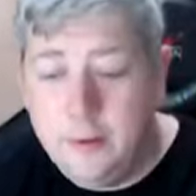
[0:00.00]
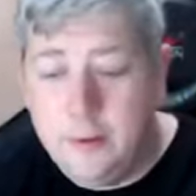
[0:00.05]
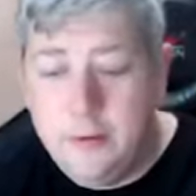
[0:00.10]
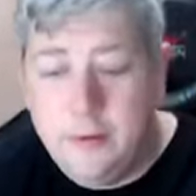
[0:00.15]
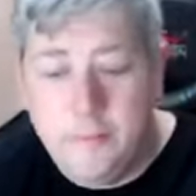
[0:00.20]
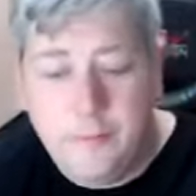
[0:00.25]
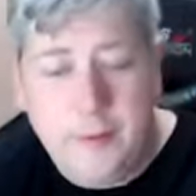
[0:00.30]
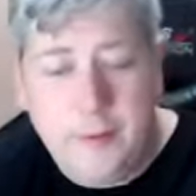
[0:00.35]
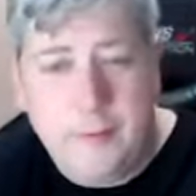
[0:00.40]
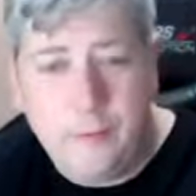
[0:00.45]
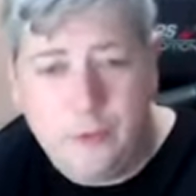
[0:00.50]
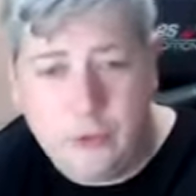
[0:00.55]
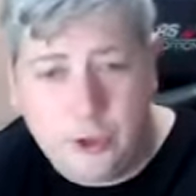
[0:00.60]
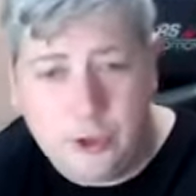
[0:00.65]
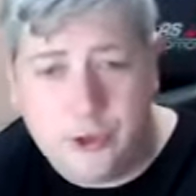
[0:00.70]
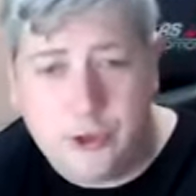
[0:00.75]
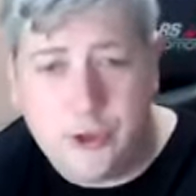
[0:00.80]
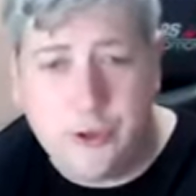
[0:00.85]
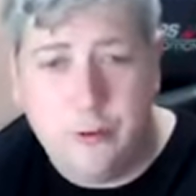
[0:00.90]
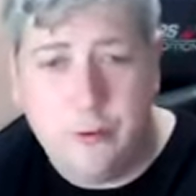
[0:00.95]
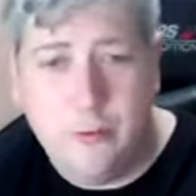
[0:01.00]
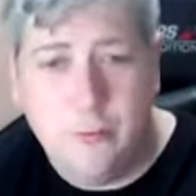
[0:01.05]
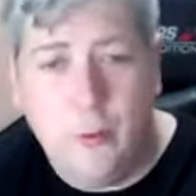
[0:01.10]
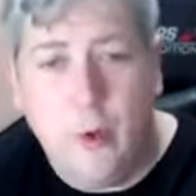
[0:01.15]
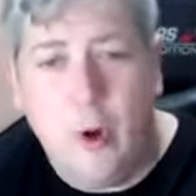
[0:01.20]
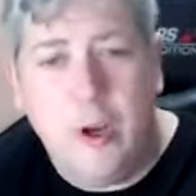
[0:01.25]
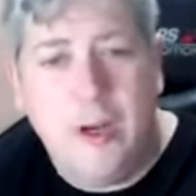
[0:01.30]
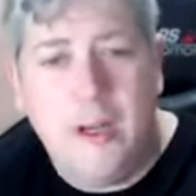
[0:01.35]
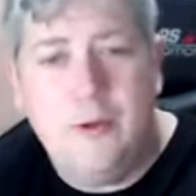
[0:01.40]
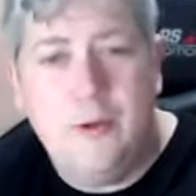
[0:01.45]
Do people trust you?
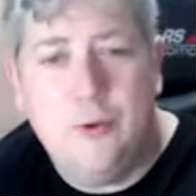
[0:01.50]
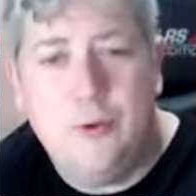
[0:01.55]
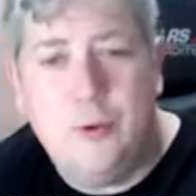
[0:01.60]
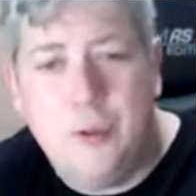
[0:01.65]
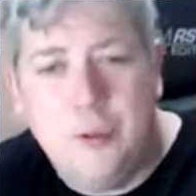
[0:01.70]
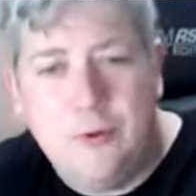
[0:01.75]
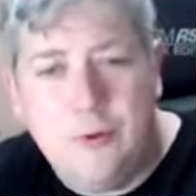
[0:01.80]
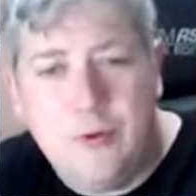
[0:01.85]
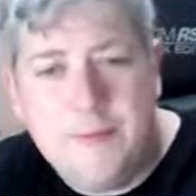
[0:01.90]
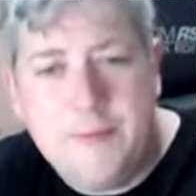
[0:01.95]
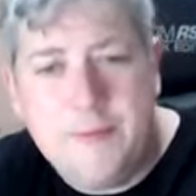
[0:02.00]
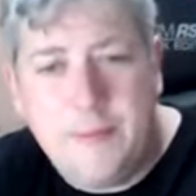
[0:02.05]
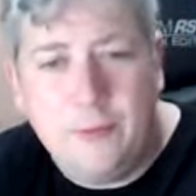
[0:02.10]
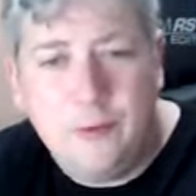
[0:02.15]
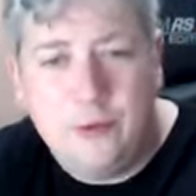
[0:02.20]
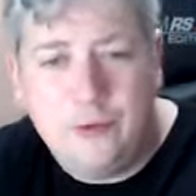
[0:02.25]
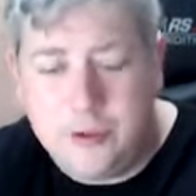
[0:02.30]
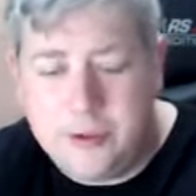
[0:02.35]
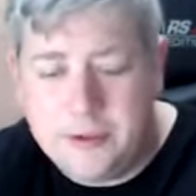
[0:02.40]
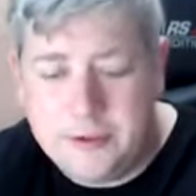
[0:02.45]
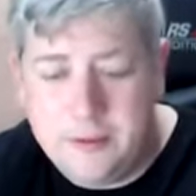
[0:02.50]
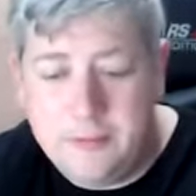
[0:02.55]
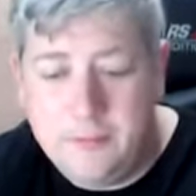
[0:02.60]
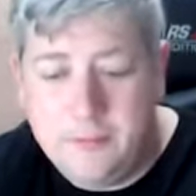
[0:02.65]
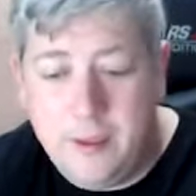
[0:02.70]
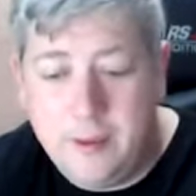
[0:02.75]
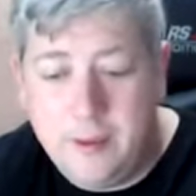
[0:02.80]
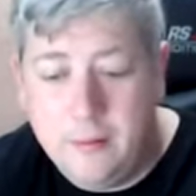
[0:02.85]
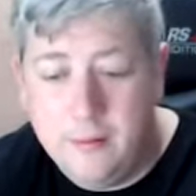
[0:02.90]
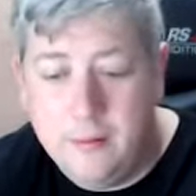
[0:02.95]
What can I do to increase people's trust in
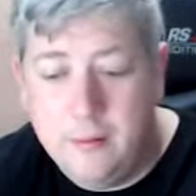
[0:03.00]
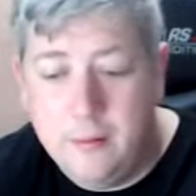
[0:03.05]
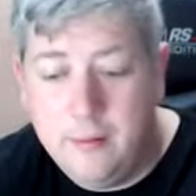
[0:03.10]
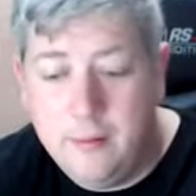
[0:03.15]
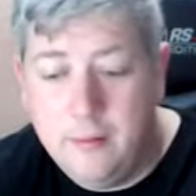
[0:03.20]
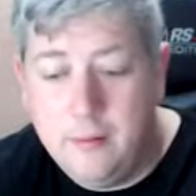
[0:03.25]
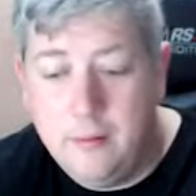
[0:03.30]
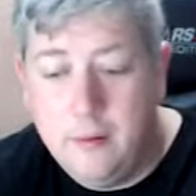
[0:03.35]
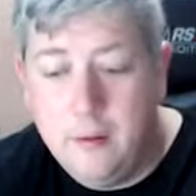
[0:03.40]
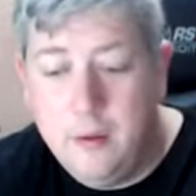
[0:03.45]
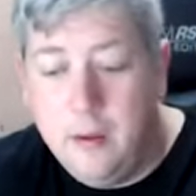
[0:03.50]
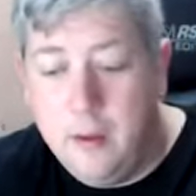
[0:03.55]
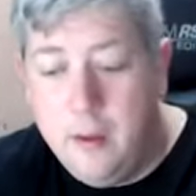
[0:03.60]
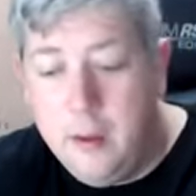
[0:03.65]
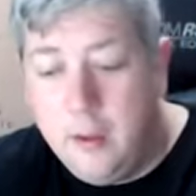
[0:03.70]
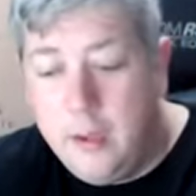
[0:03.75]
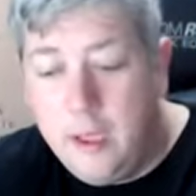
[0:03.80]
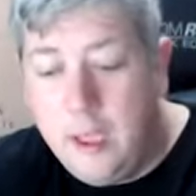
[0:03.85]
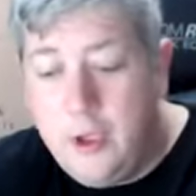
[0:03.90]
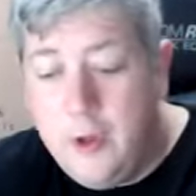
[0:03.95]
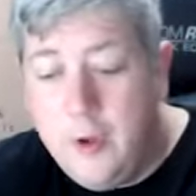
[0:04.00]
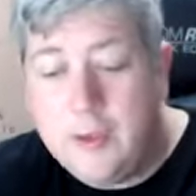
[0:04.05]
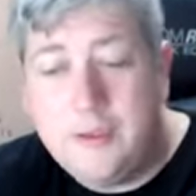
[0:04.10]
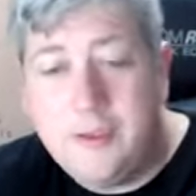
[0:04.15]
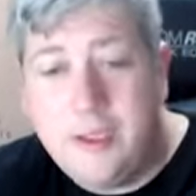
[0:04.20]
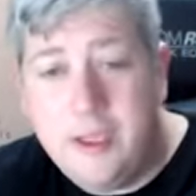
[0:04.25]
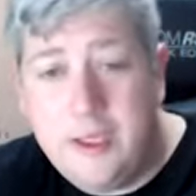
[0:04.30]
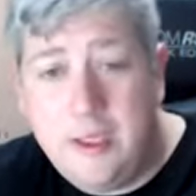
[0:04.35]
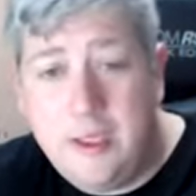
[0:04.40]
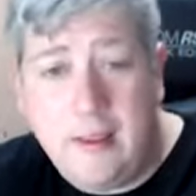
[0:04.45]
me? Can you
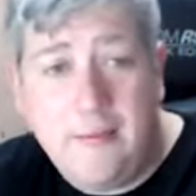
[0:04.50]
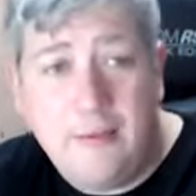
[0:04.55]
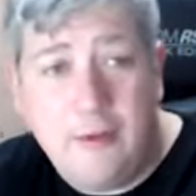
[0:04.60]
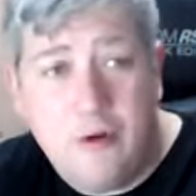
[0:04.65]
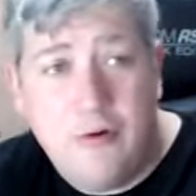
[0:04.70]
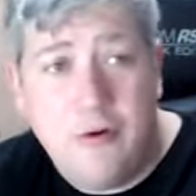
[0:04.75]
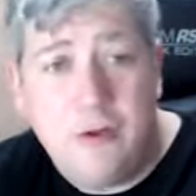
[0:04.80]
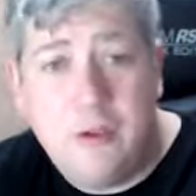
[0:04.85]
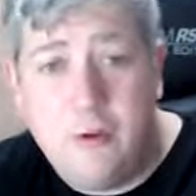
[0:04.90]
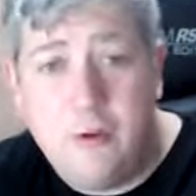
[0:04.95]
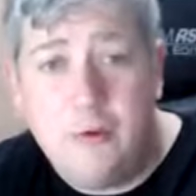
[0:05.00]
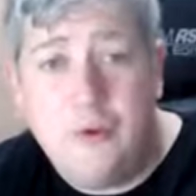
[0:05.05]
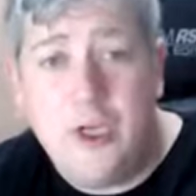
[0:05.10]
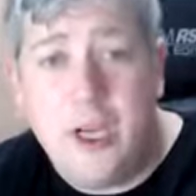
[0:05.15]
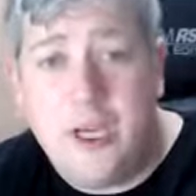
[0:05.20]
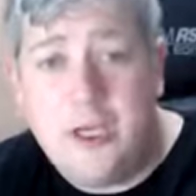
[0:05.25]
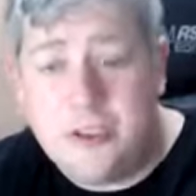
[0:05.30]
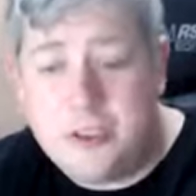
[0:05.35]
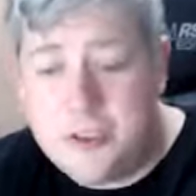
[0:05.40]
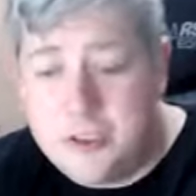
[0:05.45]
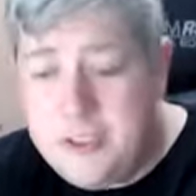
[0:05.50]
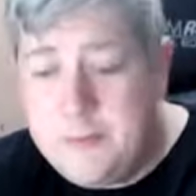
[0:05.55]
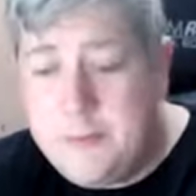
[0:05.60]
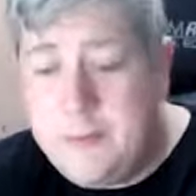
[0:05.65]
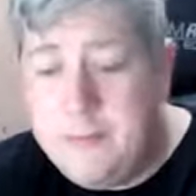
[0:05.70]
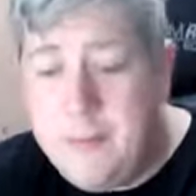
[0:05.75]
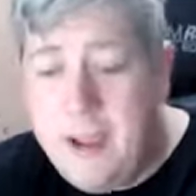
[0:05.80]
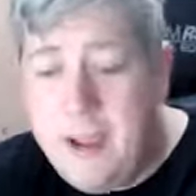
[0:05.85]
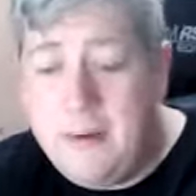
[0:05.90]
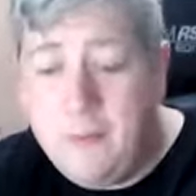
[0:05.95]
articulate the critical changes that need to be
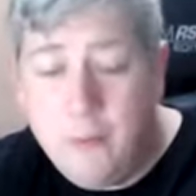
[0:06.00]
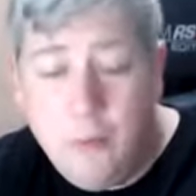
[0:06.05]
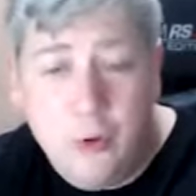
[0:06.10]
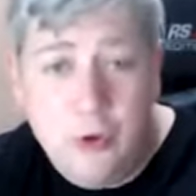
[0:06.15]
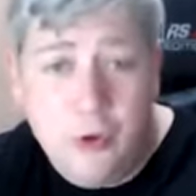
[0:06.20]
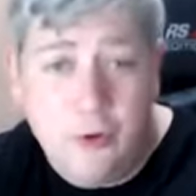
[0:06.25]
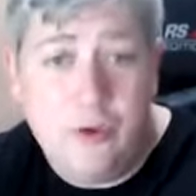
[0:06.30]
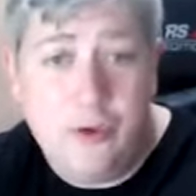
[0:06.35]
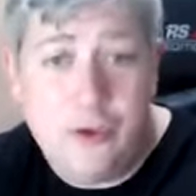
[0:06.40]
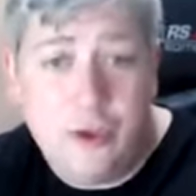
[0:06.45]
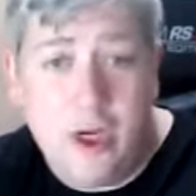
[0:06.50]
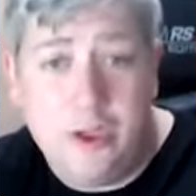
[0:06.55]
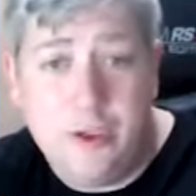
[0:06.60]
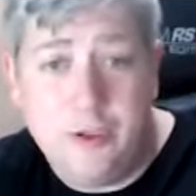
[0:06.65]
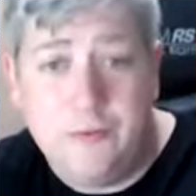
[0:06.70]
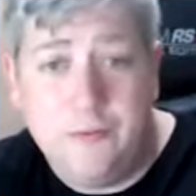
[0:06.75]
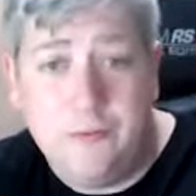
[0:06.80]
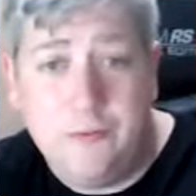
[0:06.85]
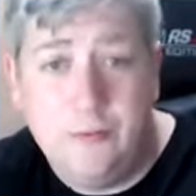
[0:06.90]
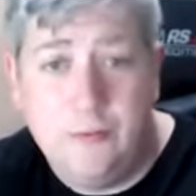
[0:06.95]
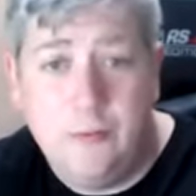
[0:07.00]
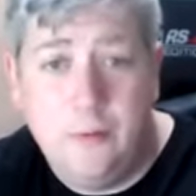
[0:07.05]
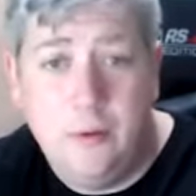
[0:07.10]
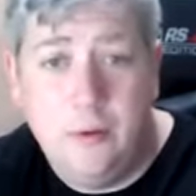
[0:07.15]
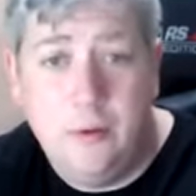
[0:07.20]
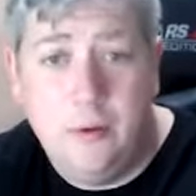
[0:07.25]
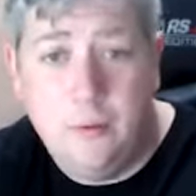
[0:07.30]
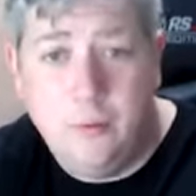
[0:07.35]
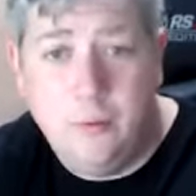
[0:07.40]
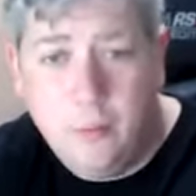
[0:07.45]
made in what you're in charge of?
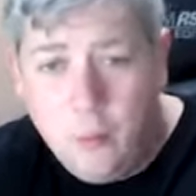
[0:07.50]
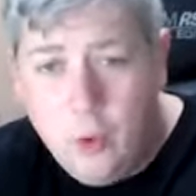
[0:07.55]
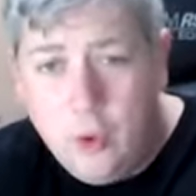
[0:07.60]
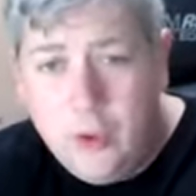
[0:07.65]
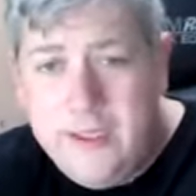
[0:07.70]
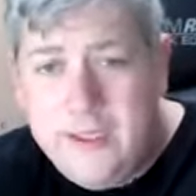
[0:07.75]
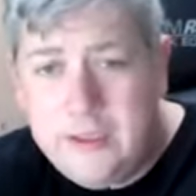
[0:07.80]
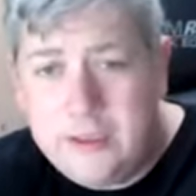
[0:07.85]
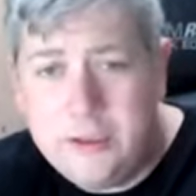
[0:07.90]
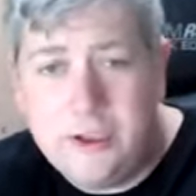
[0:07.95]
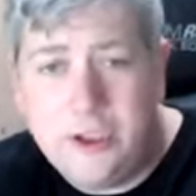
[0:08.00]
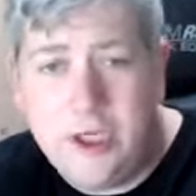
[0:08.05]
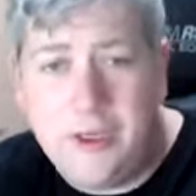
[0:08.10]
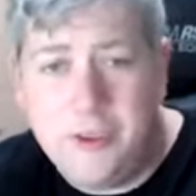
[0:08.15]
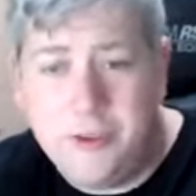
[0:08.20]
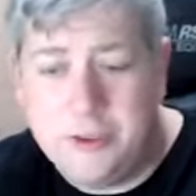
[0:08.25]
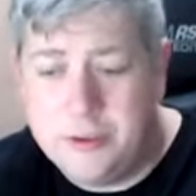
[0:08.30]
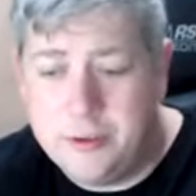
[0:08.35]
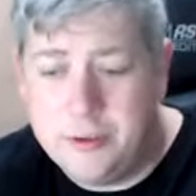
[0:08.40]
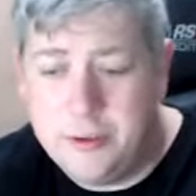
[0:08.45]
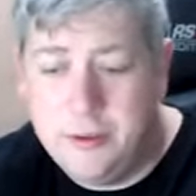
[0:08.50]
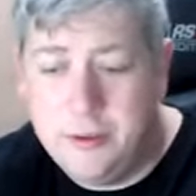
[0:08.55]
What needs to change?